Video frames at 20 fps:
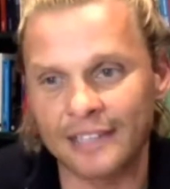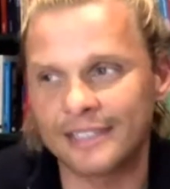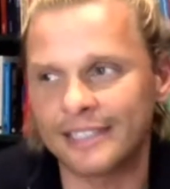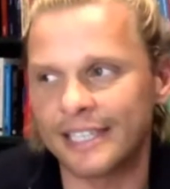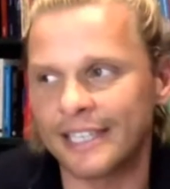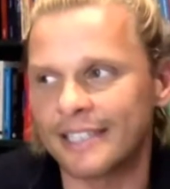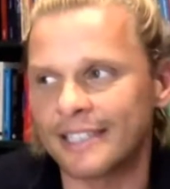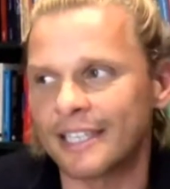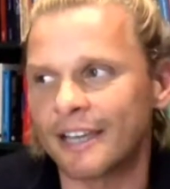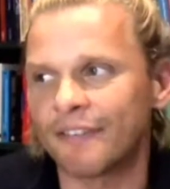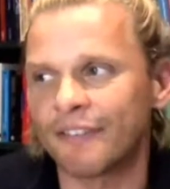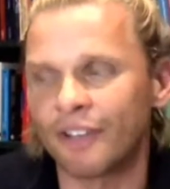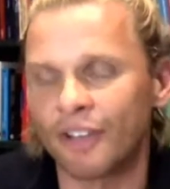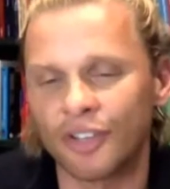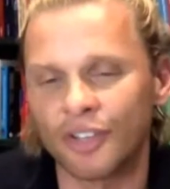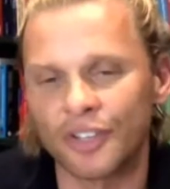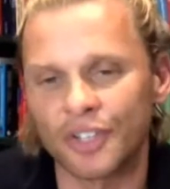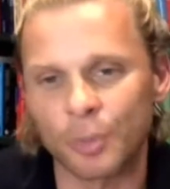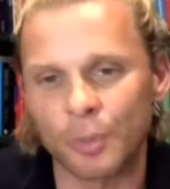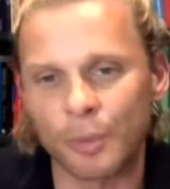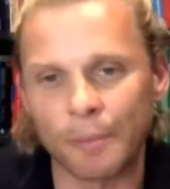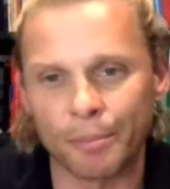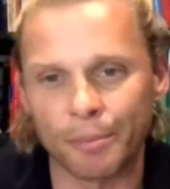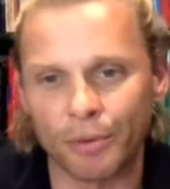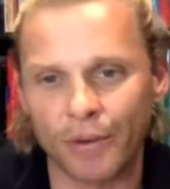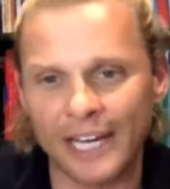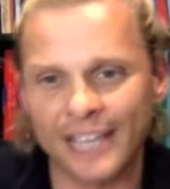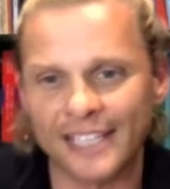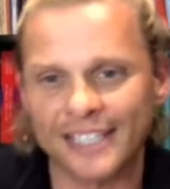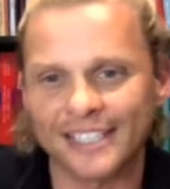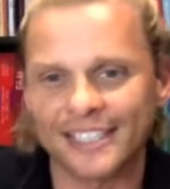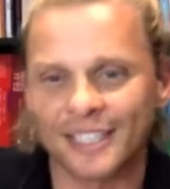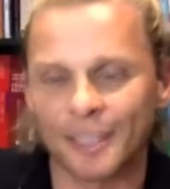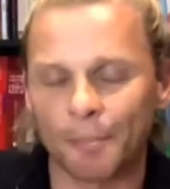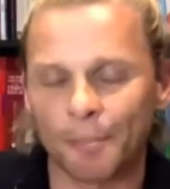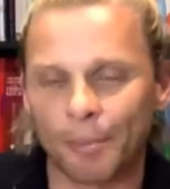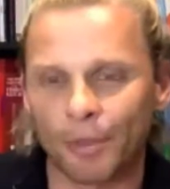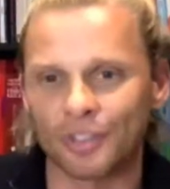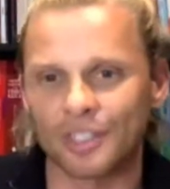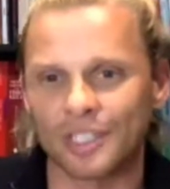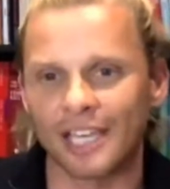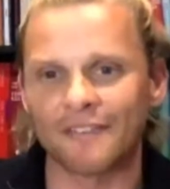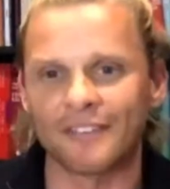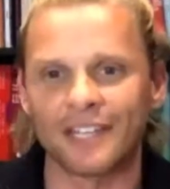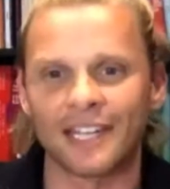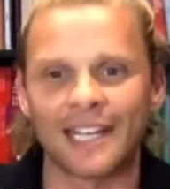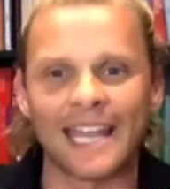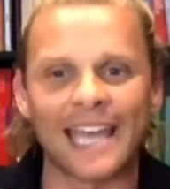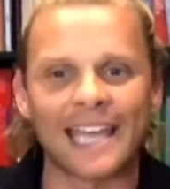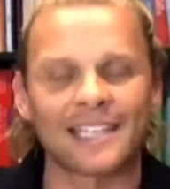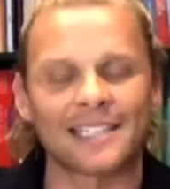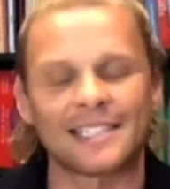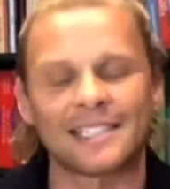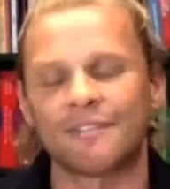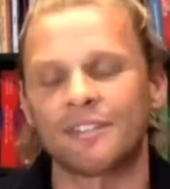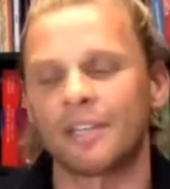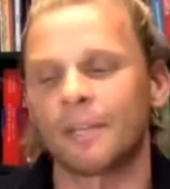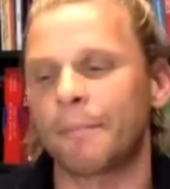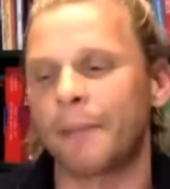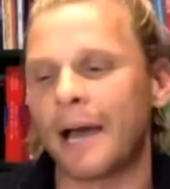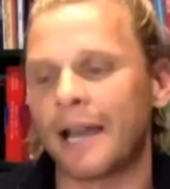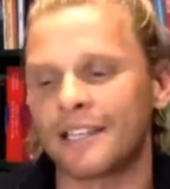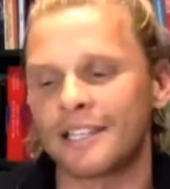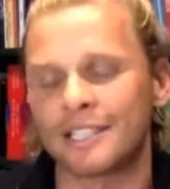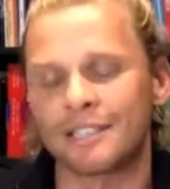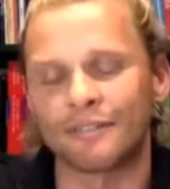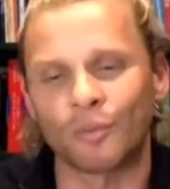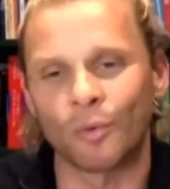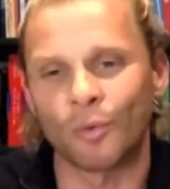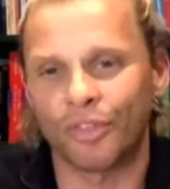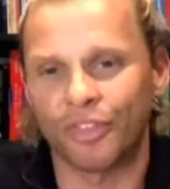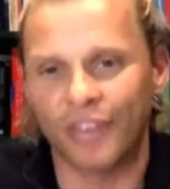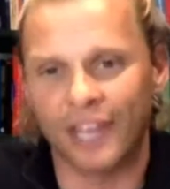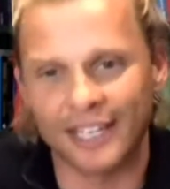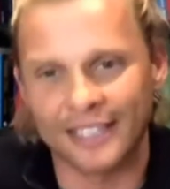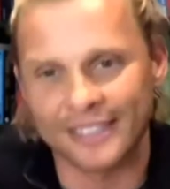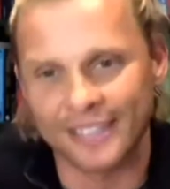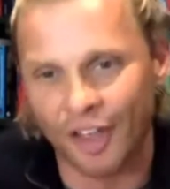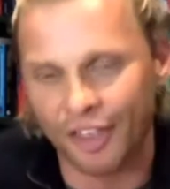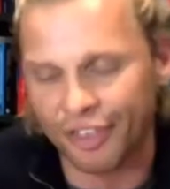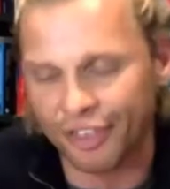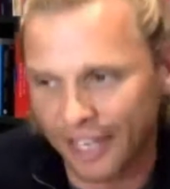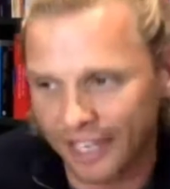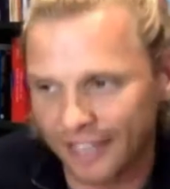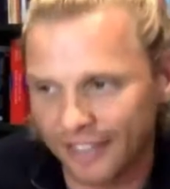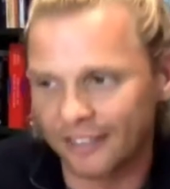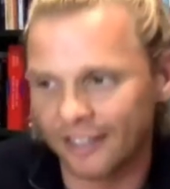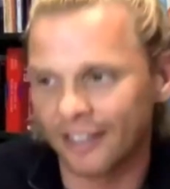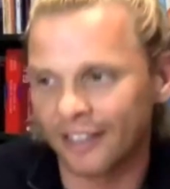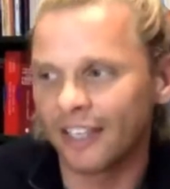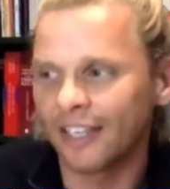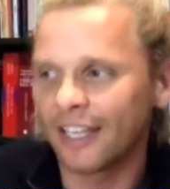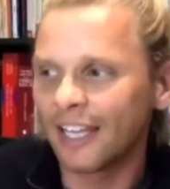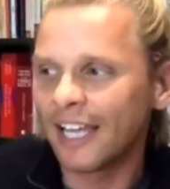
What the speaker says: Since I've learned to embrace the positive and the negative and the balance of all things, I think that